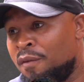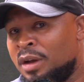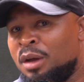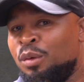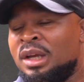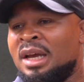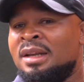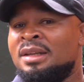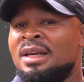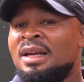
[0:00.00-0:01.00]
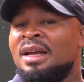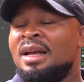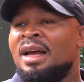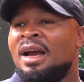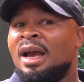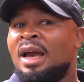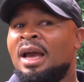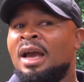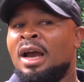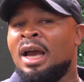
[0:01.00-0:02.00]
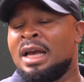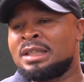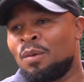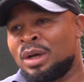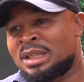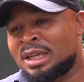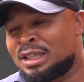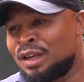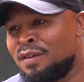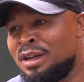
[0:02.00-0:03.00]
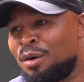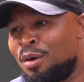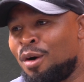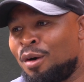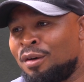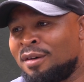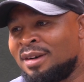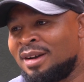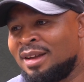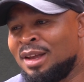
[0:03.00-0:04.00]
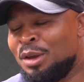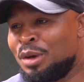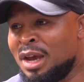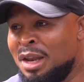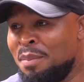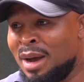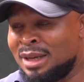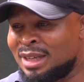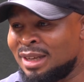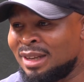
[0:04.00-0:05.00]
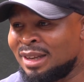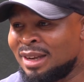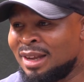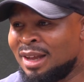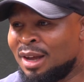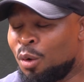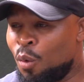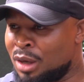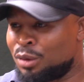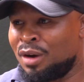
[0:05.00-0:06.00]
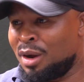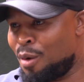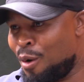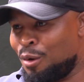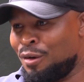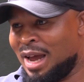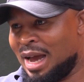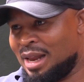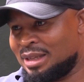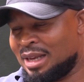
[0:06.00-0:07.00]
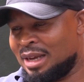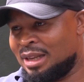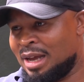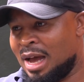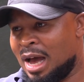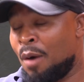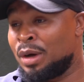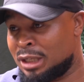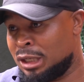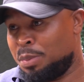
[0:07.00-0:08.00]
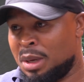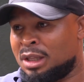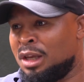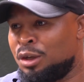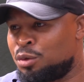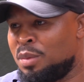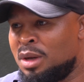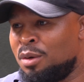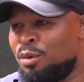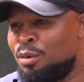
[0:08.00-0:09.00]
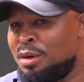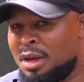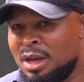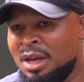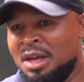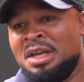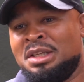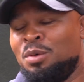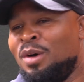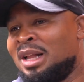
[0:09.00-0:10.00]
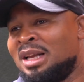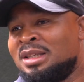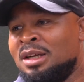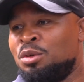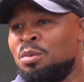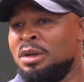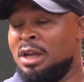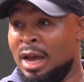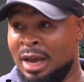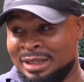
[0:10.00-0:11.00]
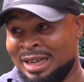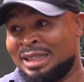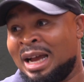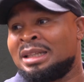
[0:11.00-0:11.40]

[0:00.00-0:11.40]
over the weekend. As I was receiving the call, you can imagine who was on the call on the other side. I was expecting Itumele Nkune. So I said to me, days at